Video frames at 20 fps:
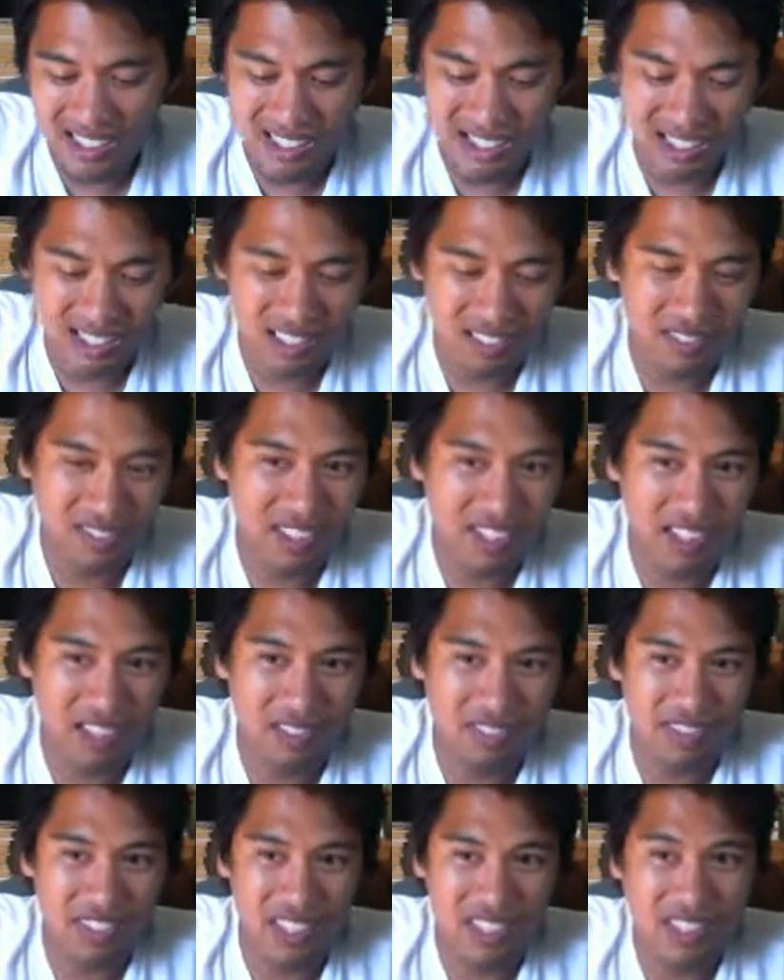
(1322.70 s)
I think if
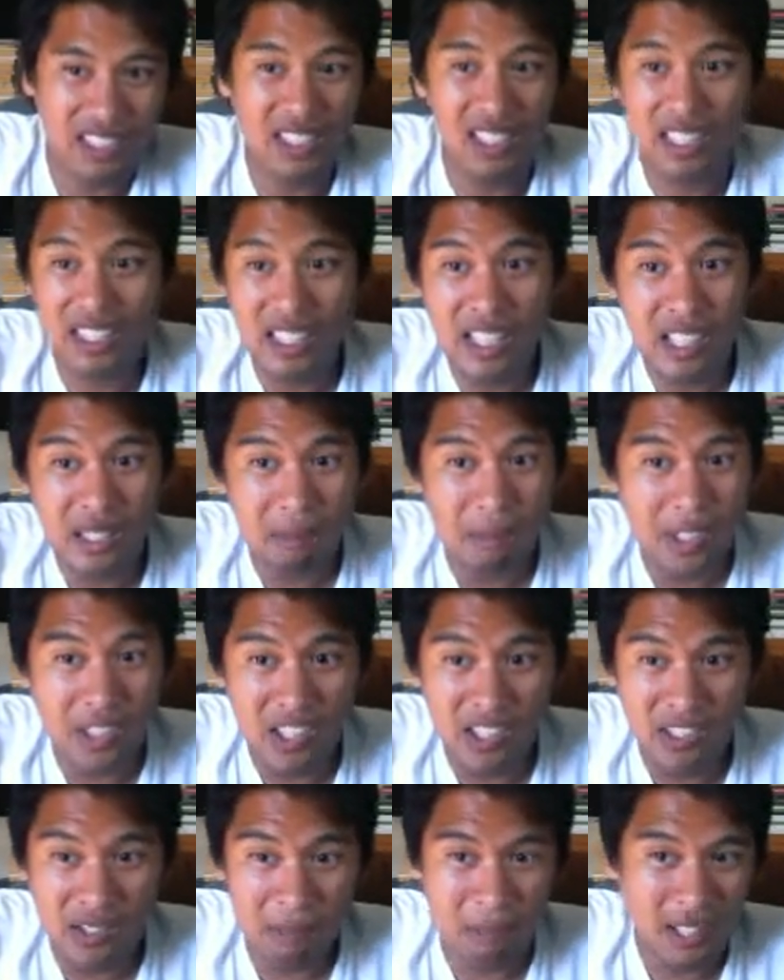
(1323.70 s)
Vera fights like a King
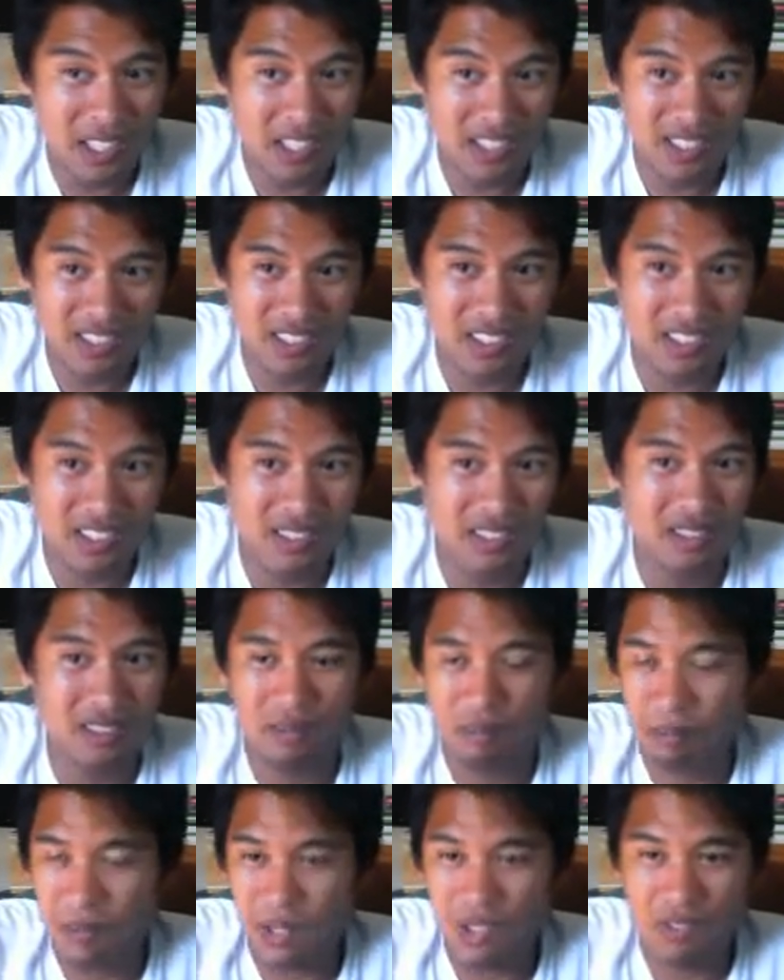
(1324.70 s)
Mo in Bellator,
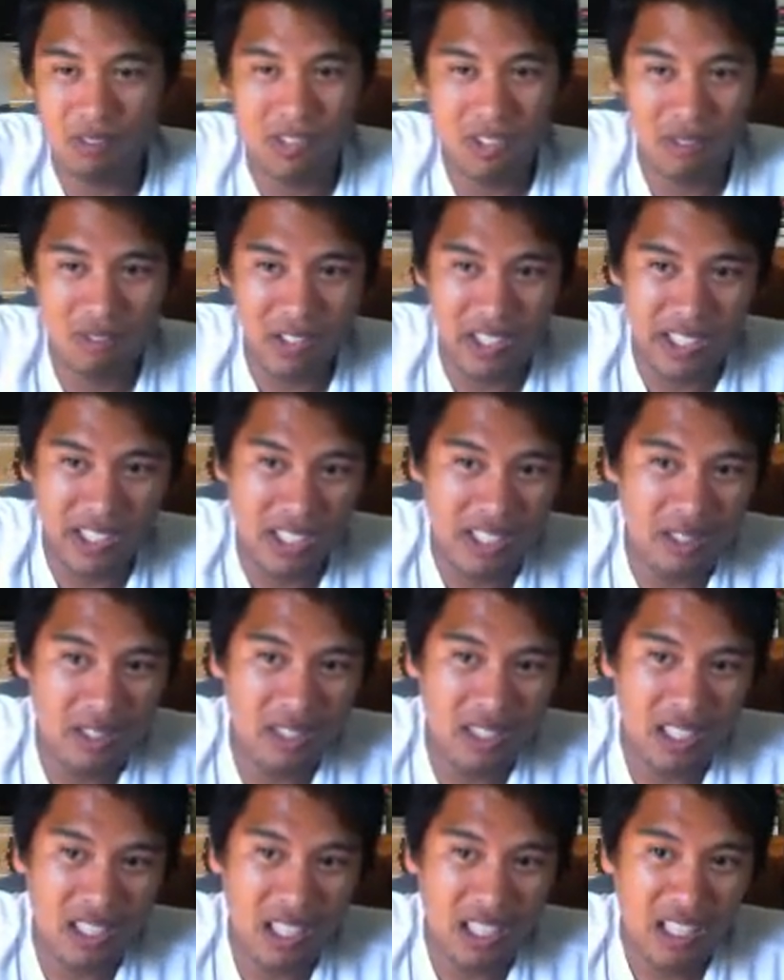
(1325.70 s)
Mo would win.